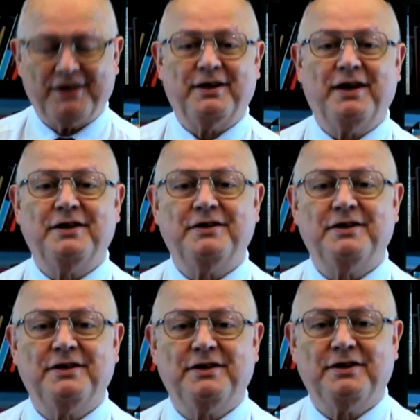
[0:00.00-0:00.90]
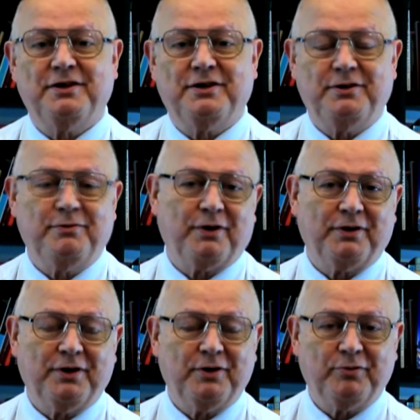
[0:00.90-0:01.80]
then you've
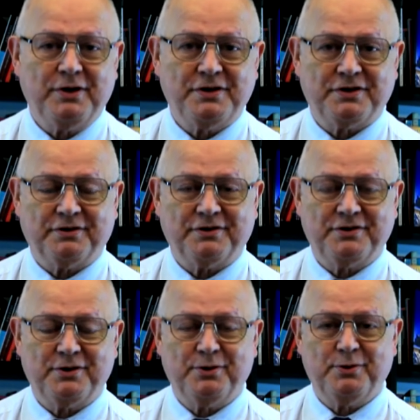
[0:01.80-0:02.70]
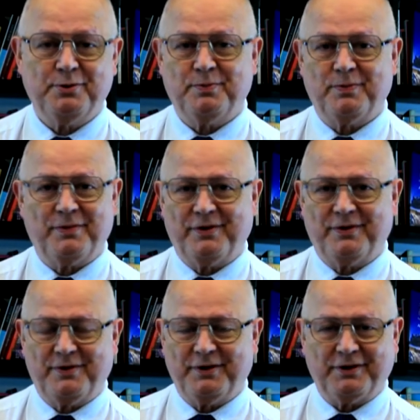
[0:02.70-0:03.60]
got no reason to
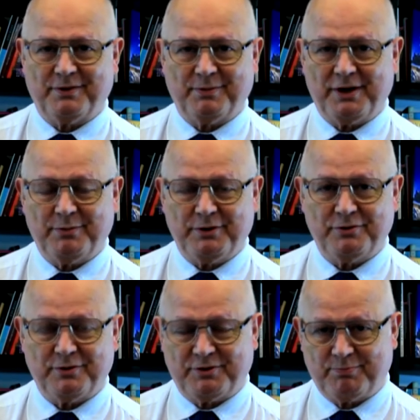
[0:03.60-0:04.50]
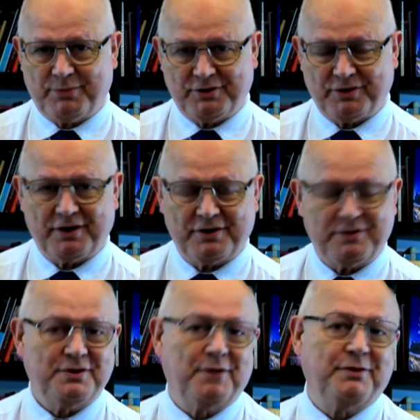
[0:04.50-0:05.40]
think that maybe you should be trying to
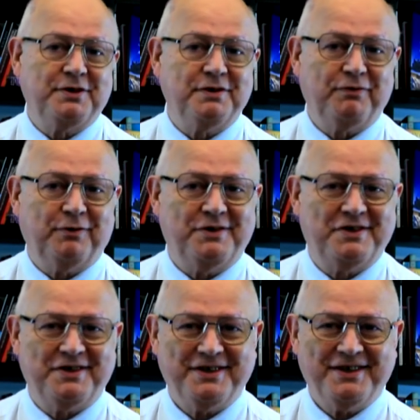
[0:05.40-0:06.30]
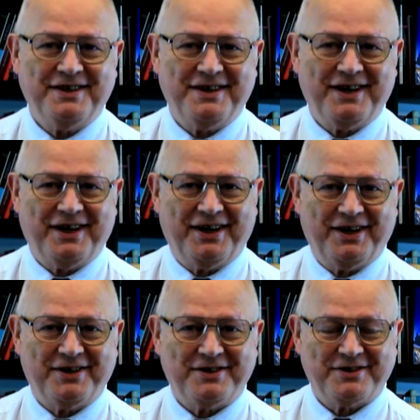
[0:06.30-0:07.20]
do something different.
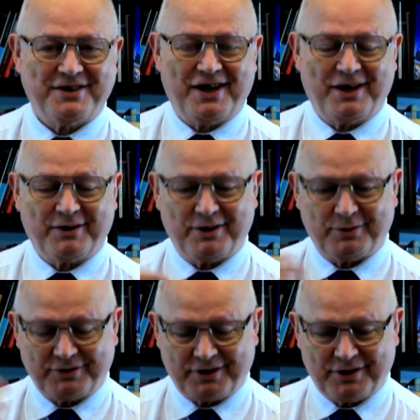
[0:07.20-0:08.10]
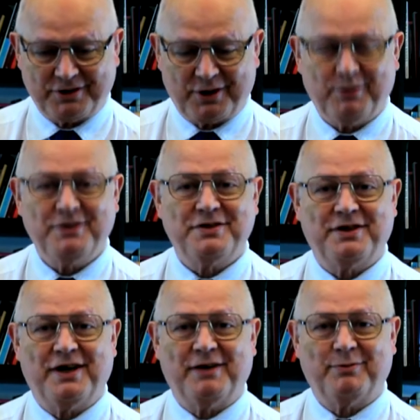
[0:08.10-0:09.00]
And I'm going to go into
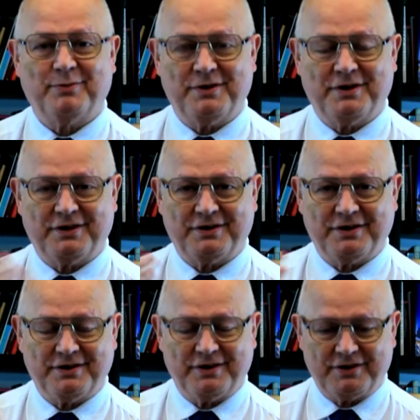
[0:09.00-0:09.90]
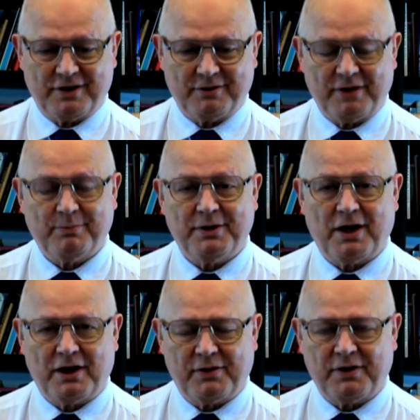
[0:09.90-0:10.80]
that with
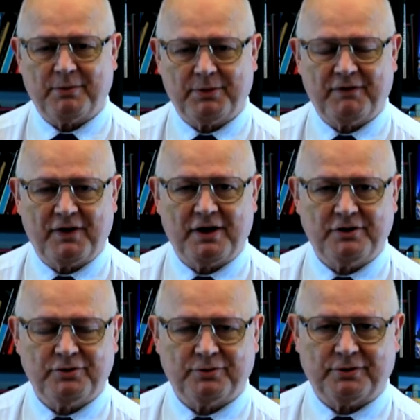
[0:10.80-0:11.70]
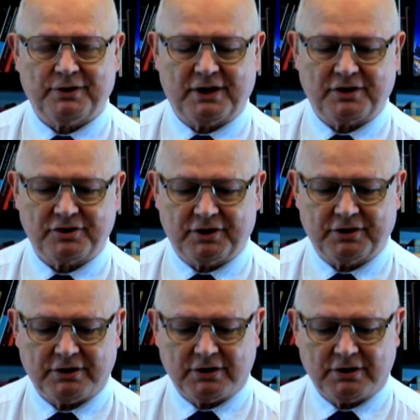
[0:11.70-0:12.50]
a fairly short lecture.